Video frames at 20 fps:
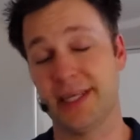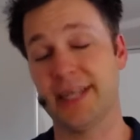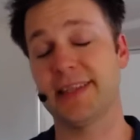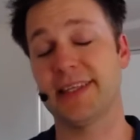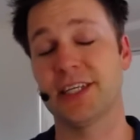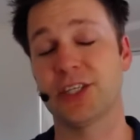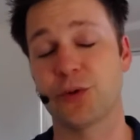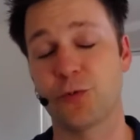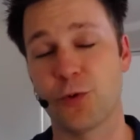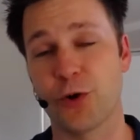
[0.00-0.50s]

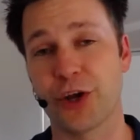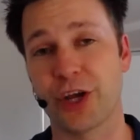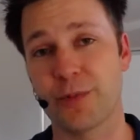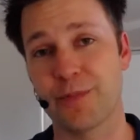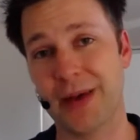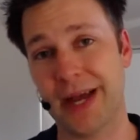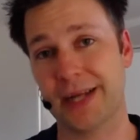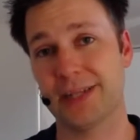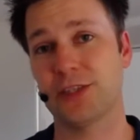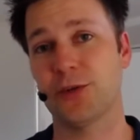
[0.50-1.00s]
injured worker
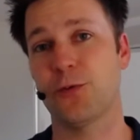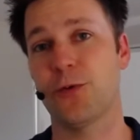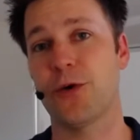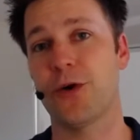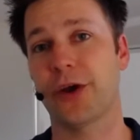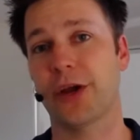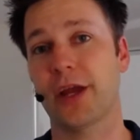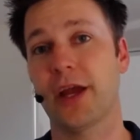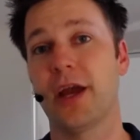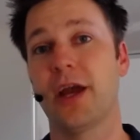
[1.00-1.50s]
back to
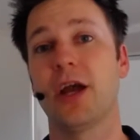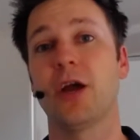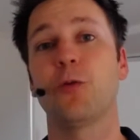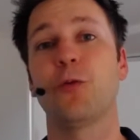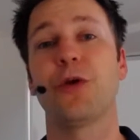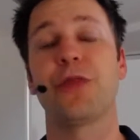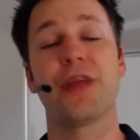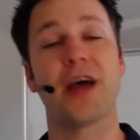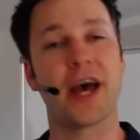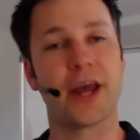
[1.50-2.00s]
work
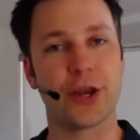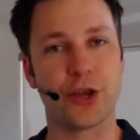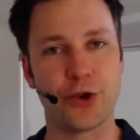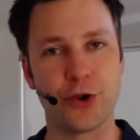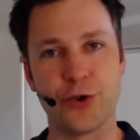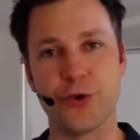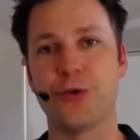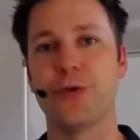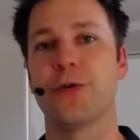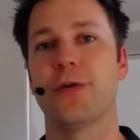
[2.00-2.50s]
with a
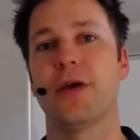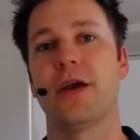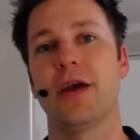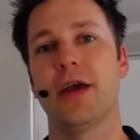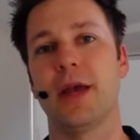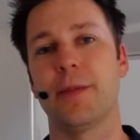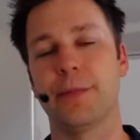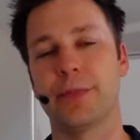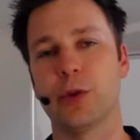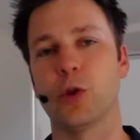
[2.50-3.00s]
new
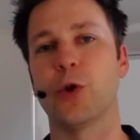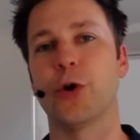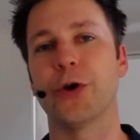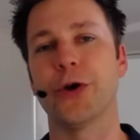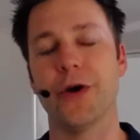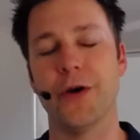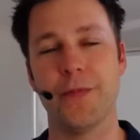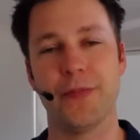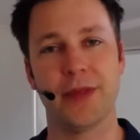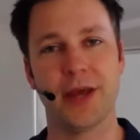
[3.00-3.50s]

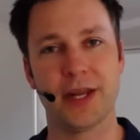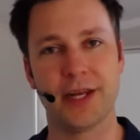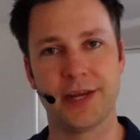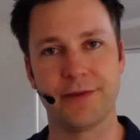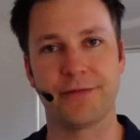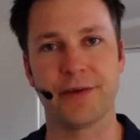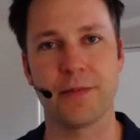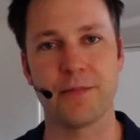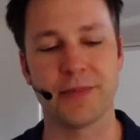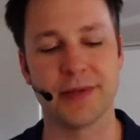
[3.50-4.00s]
employer, a
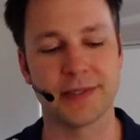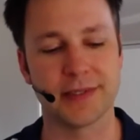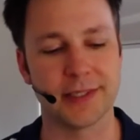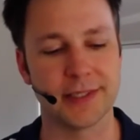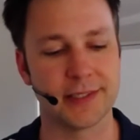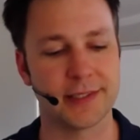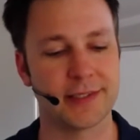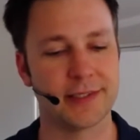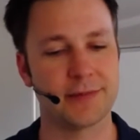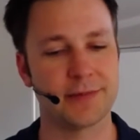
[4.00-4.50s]
different
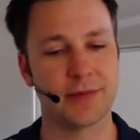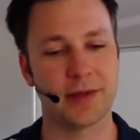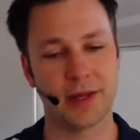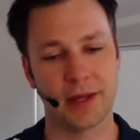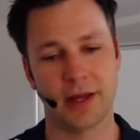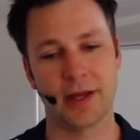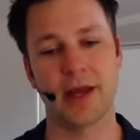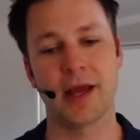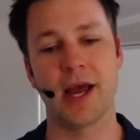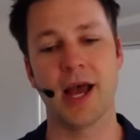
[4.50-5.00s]
business.
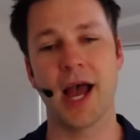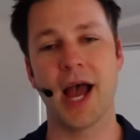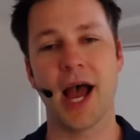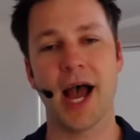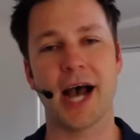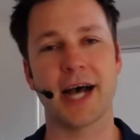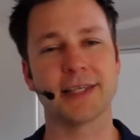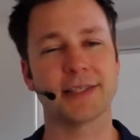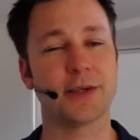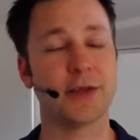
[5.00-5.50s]

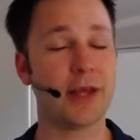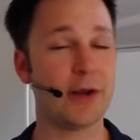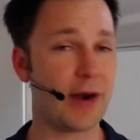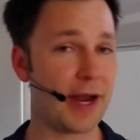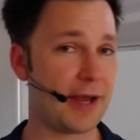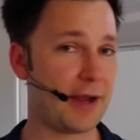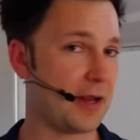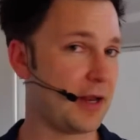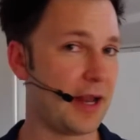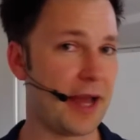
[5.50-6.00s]
So there
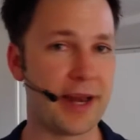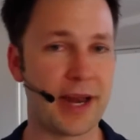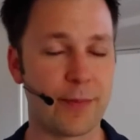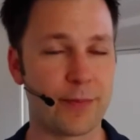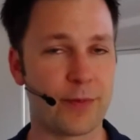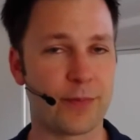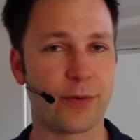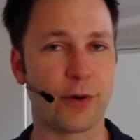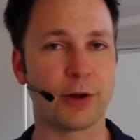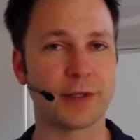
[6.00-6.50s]
are a
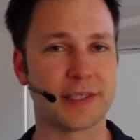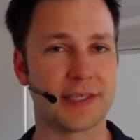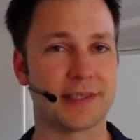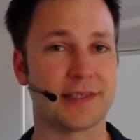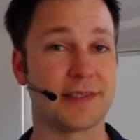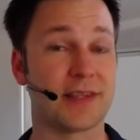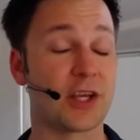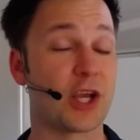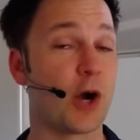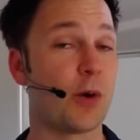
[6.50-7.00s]
number of
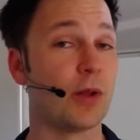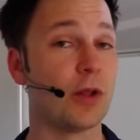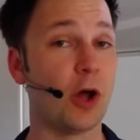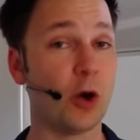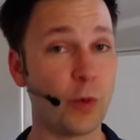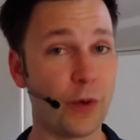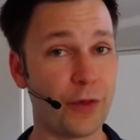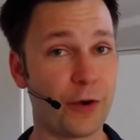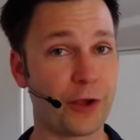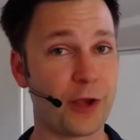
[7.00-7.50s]
processes that go
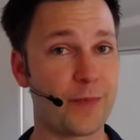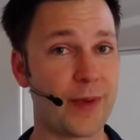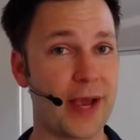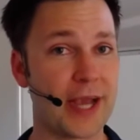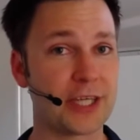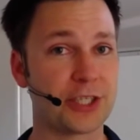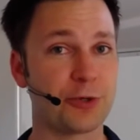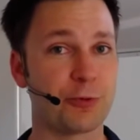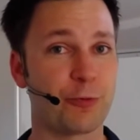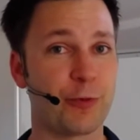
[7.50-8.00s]
along with
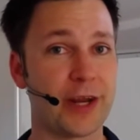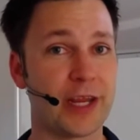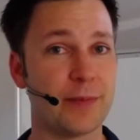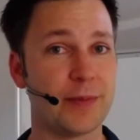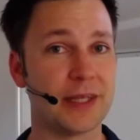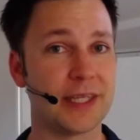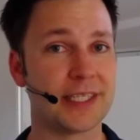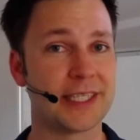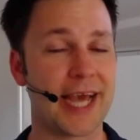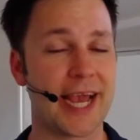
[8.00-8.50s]
occupational
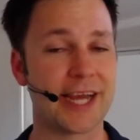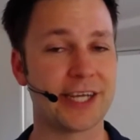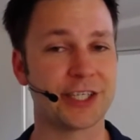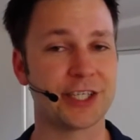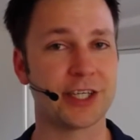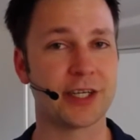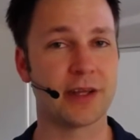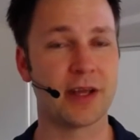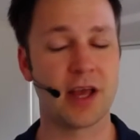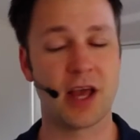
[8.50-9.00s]

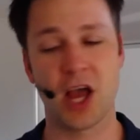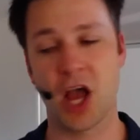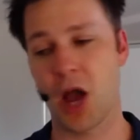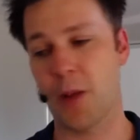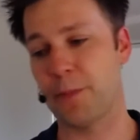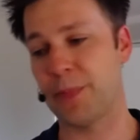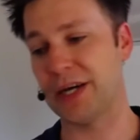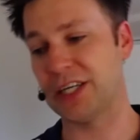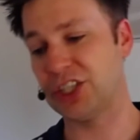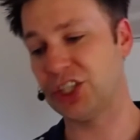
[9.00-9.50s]
rehabilitation,
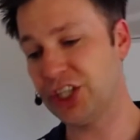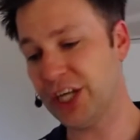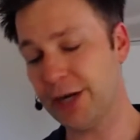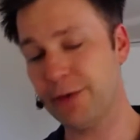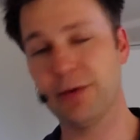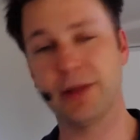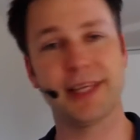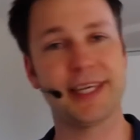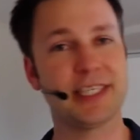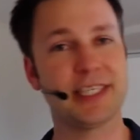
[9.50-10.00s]
but generally